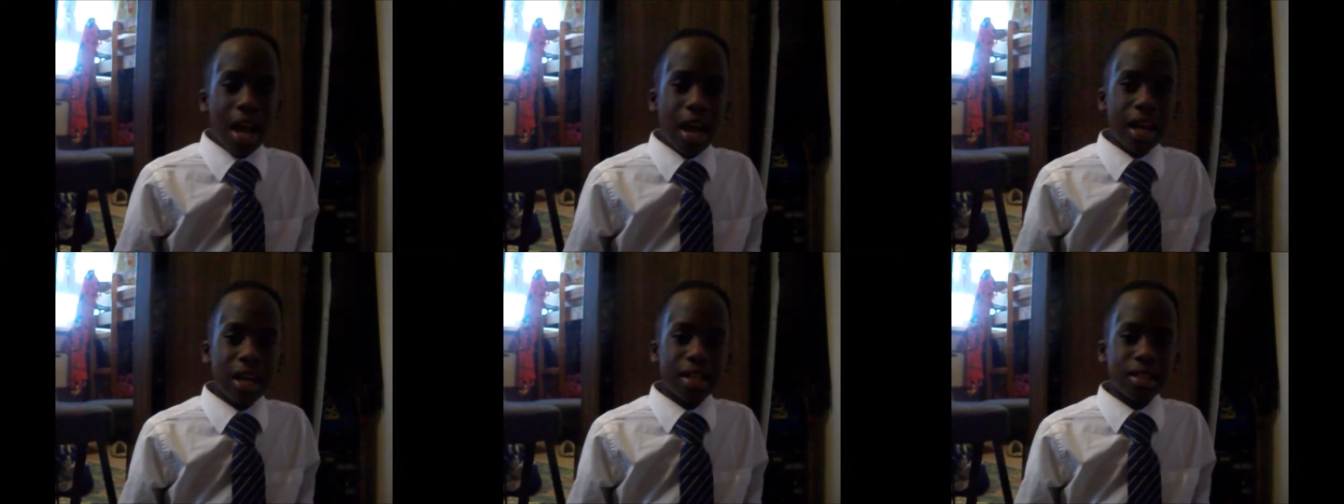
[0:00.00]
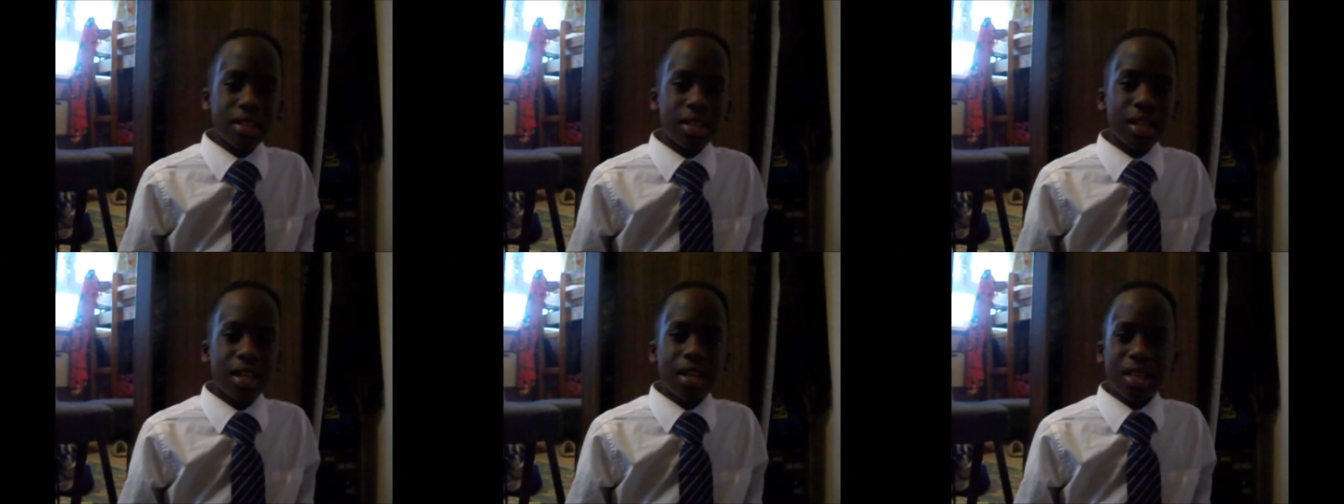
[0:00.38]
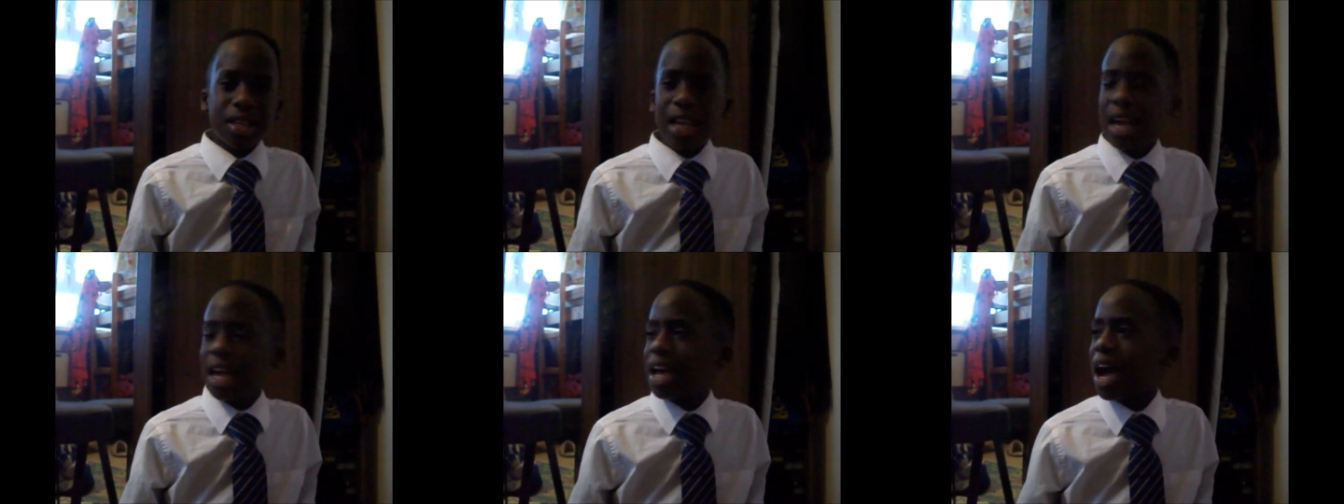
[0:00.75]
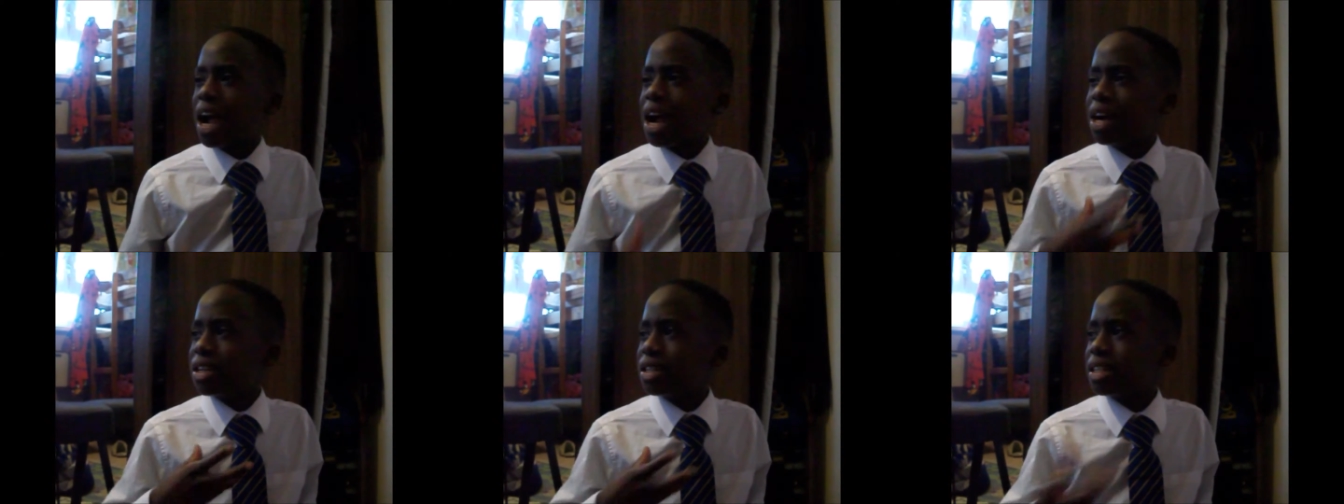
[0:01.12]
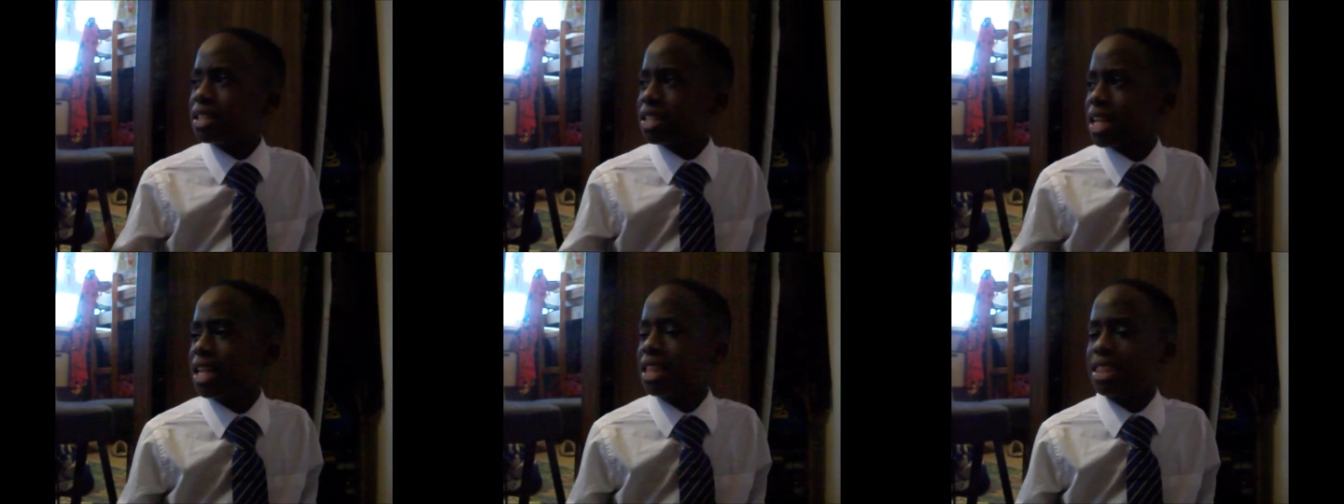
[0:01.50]
and yeah, I
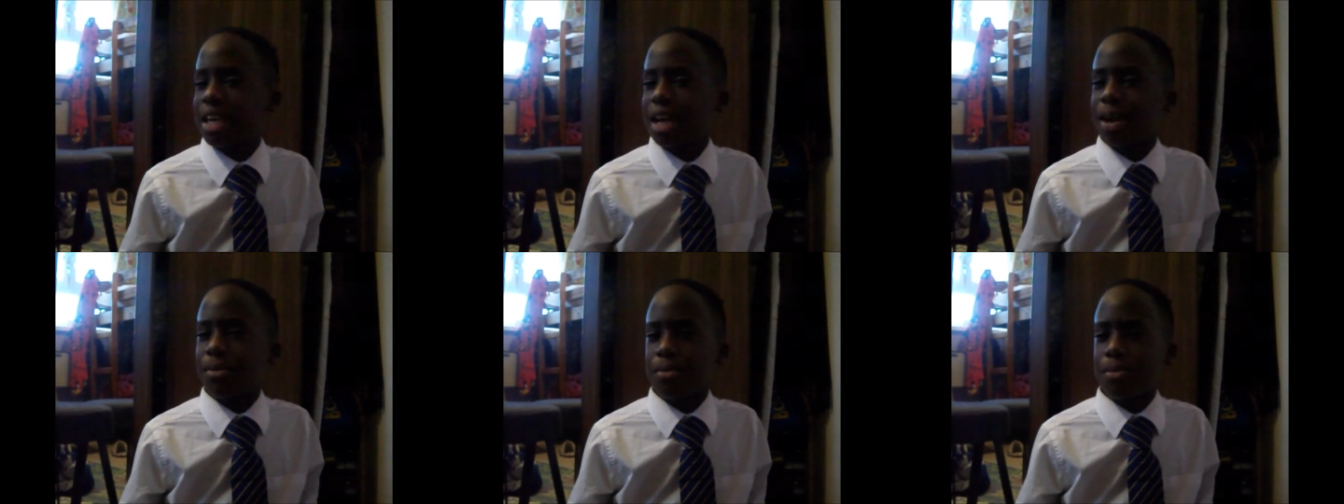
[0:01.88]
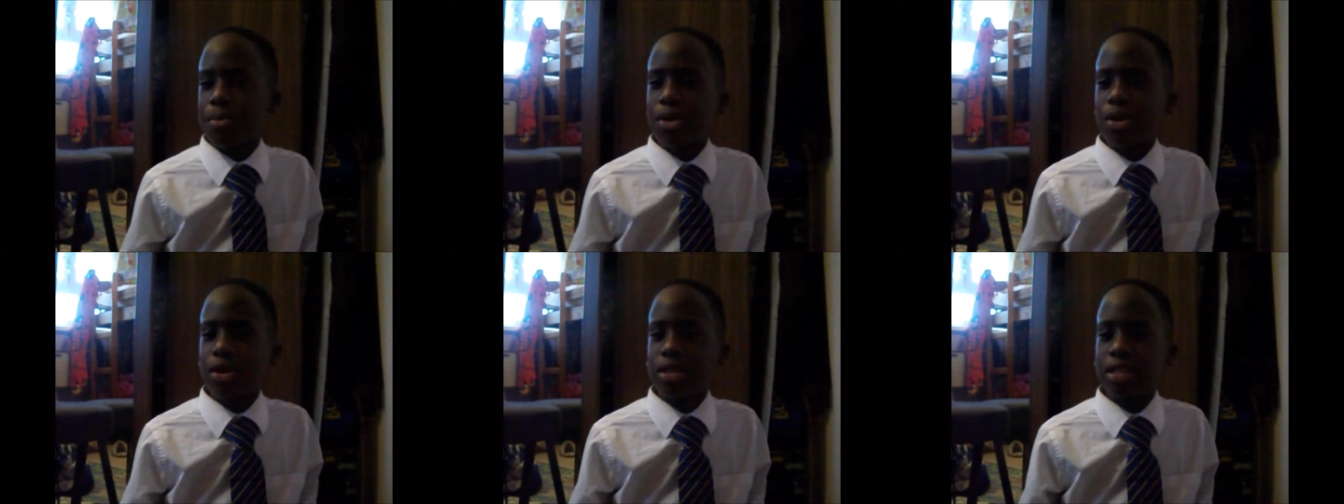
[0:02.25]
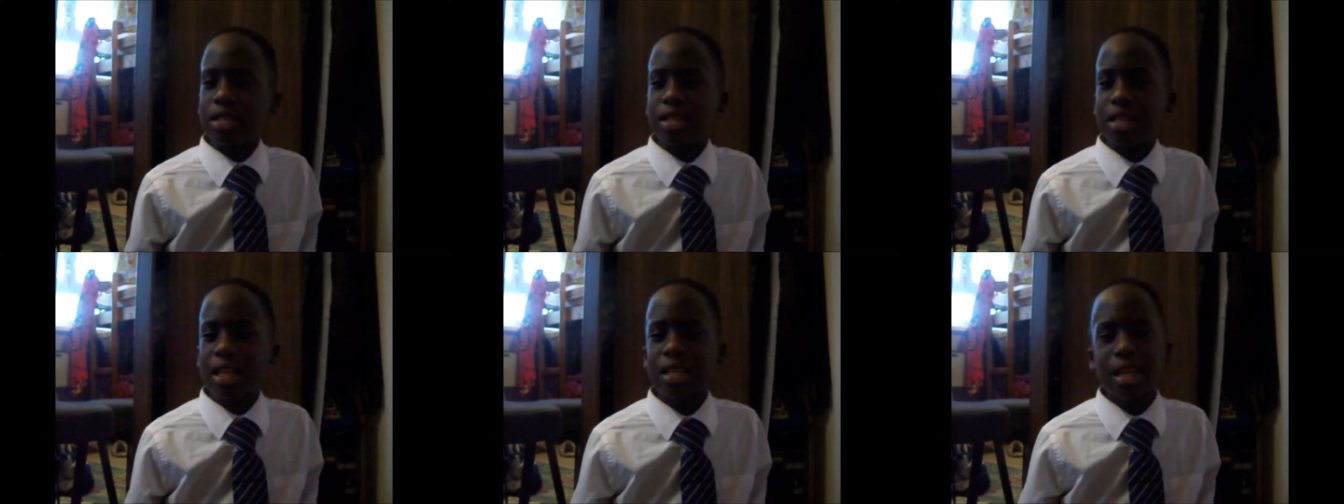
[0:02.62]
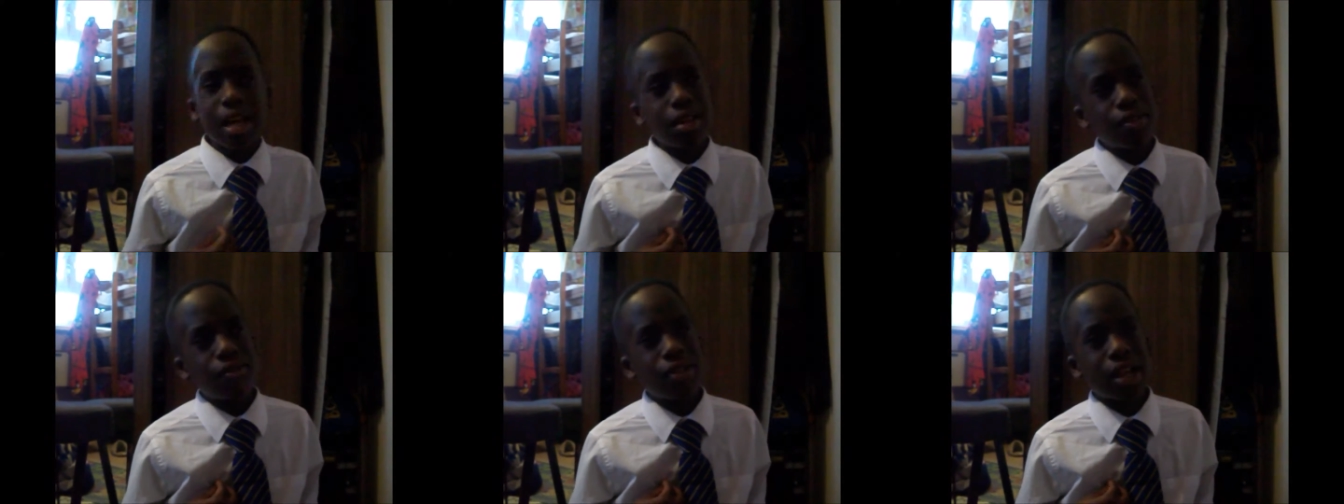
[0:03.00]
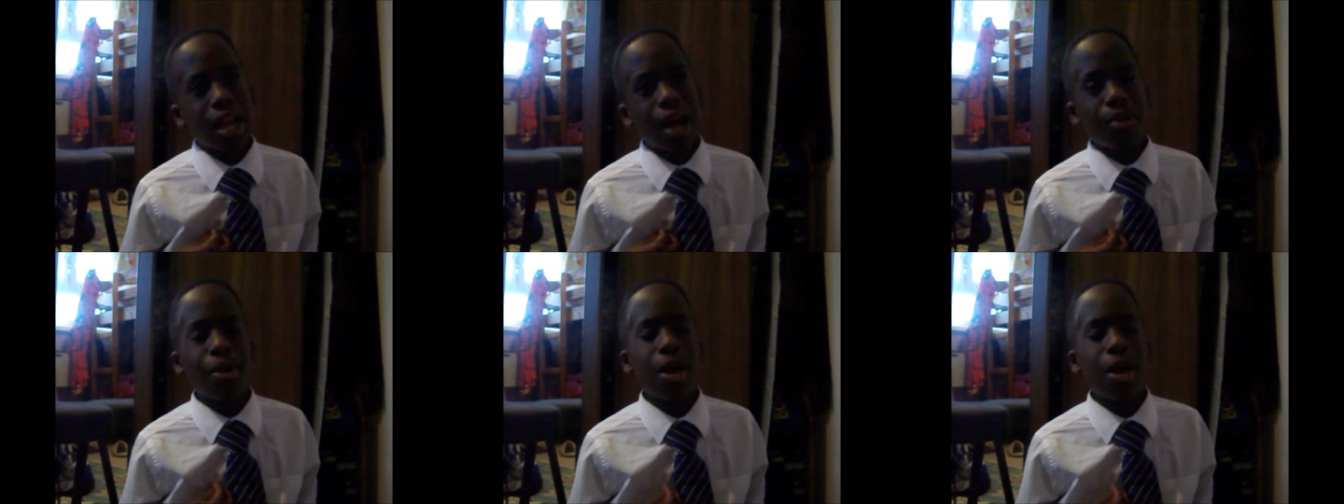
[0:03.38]
understand that because that's kind of like how